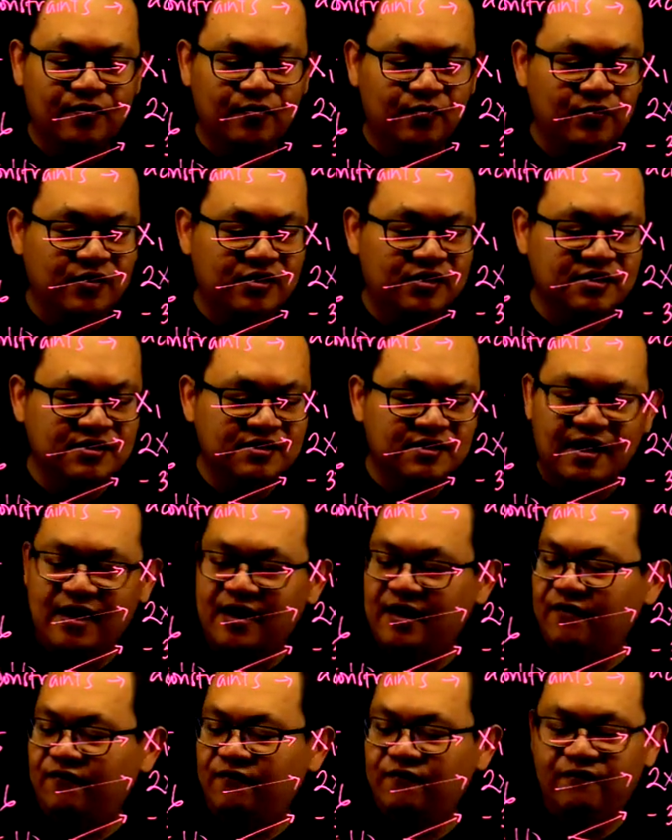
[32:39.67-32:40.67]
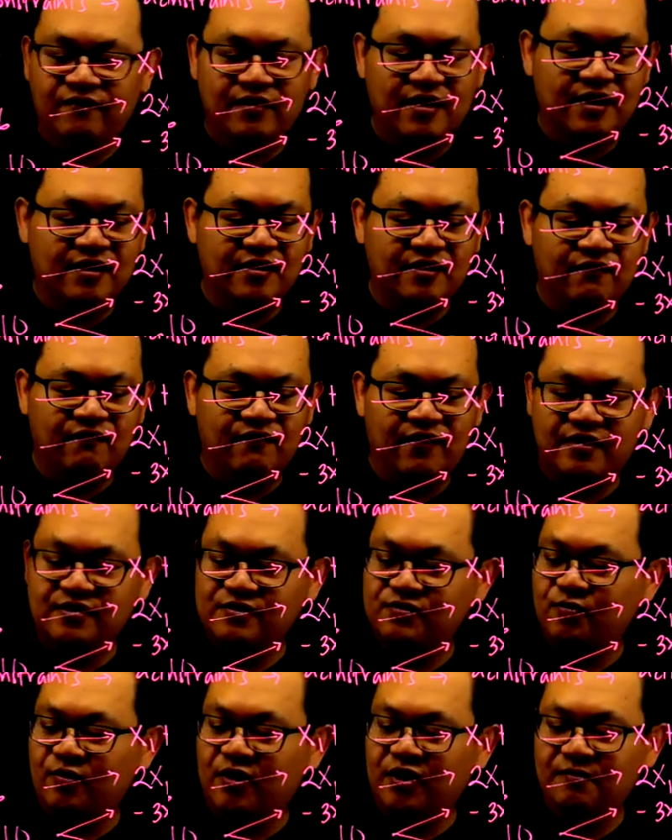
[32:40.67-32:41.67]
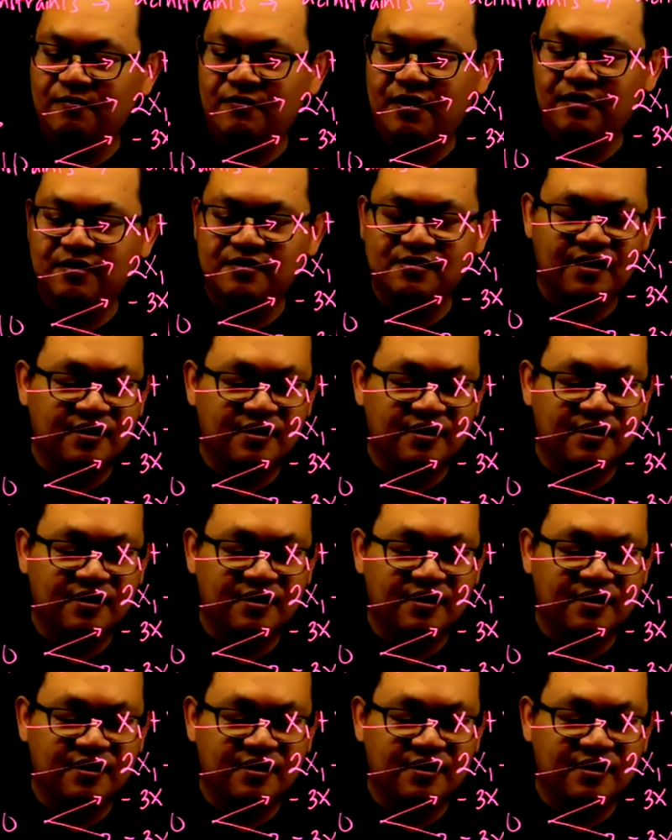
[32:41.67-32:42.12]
we just have negative x1 minus